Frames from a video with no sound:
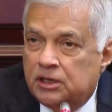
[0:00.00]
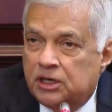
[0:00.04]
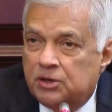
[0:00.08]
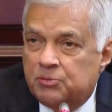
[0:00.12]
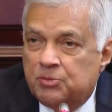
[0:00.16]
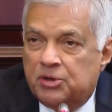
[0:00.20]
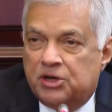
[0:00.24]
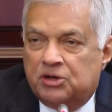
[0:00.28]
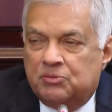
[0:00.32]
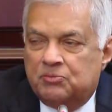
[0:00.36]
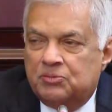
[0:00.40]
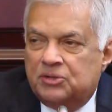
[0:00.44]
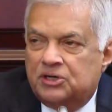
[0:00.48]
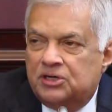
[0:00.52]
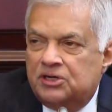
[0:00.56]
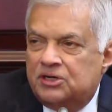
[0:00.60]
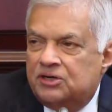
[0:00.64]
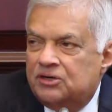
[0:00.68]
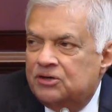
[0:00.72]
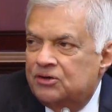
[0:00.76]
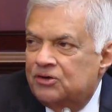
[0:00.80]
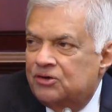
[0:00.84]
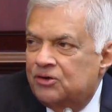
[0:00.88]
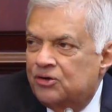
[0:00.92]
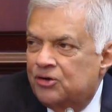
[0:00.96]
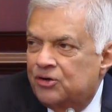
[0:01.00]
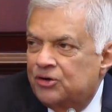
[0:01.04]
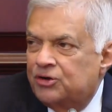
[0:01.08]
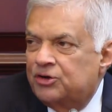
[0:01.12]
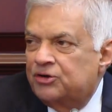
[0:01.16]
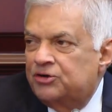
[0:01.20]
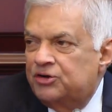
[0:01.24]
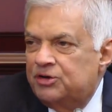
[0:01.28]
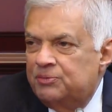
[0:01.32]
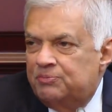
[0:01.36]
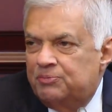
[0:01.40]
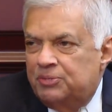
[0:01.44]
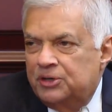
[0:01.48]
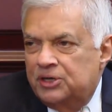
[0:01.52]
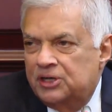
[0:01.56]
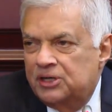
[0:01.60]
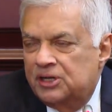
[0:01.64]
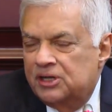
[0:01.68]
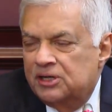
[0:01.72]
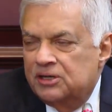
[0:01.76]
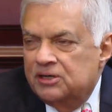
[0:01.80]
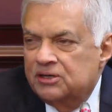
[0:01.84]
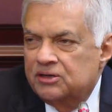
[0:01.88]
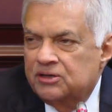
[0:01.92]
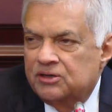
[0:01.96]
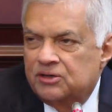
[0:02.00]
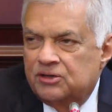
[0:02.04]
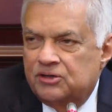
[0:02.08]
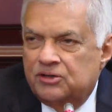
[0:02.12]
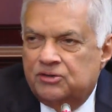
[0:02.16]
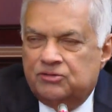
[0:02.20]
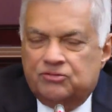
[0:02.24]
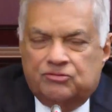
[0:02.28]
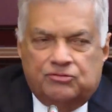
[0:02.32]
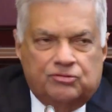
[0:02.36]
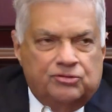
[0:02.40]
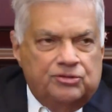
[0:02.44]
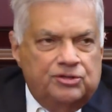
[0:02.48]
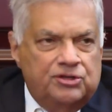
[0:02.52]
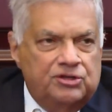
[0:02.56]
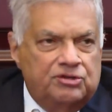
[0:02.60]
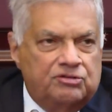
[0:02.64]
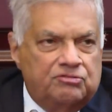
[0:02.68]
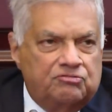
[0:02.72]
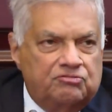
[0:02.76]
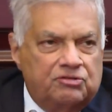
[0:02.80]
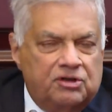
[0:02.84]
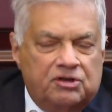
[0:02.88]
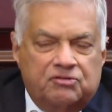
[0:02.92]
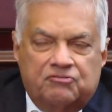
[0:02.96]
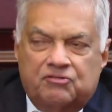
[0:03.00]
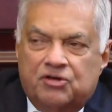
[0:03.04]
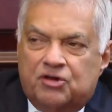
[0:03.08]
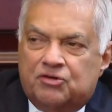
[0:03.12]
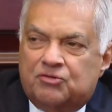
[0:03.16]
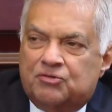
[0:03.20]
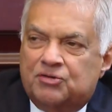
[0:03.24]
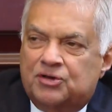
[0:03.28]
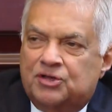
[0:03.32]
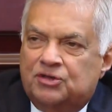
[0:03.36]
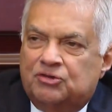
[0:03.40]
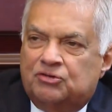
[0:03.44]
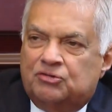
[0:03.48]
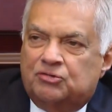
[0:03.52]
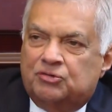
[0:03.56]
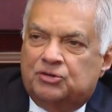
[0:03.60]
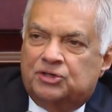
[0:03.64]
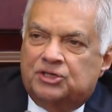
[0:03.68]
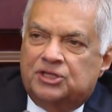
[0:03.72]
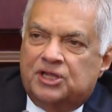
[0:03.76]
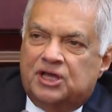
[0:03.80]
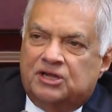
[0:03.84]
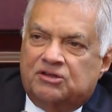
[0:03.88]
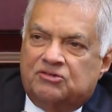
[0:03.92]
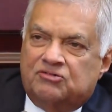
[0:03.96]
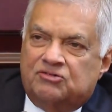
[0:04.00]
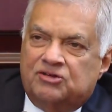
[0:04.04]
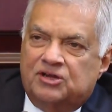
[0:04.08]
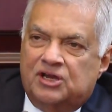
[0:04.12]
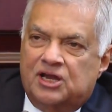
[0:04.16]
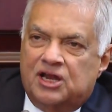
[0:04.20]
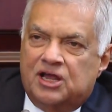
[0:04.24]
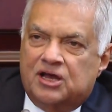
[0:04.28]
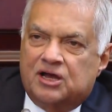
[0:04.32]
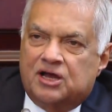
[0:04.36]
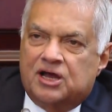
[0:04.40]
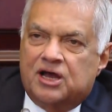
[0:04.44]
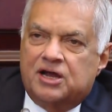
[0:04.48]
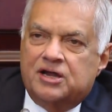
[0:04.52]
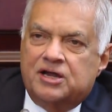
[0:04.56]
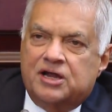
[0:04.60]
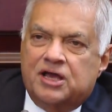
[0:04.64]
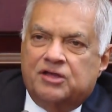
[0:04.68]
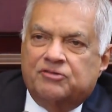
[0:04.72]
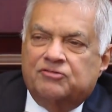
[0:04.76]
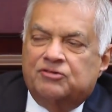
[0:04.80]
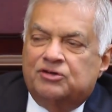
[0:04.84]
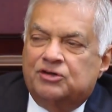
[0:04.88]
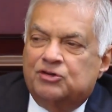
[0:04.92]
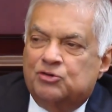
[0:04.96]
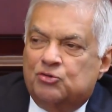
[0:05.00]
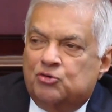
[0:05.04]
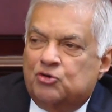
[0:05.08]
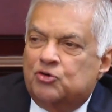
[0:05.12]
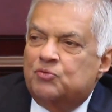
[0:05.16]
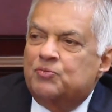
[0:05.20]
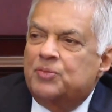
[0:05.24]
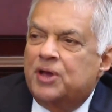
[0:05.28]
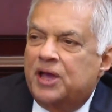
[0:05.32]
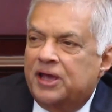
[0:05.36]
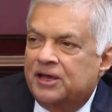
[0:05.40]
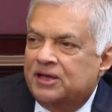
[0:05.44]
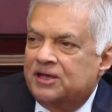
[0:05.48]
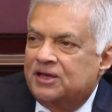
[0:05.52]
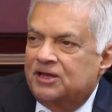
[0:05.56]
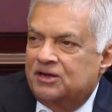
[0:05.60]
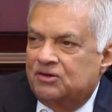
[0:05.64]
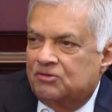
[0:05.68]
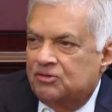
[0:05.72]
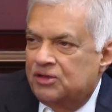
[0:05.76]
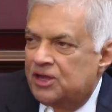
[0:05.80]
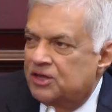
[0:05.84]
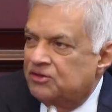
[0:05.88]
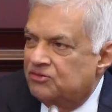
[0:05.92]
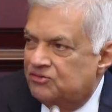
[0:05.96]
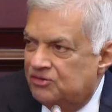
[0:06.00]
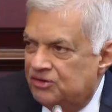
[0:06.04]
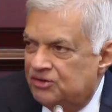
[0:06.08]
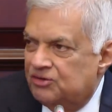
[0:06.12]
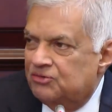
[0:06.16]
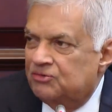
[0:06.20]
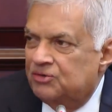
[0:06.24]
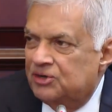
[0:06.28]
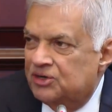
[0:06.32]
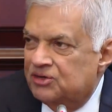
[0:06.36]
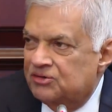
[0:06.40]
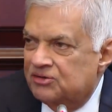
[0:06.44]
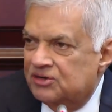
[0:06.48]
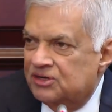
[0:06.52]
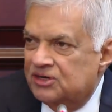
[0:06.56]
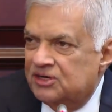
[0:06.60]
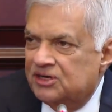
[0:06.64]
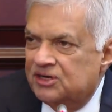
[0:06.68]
amendment or a repeal. So this way we have to ensure that Sri Lanka doesn't go back into that situation.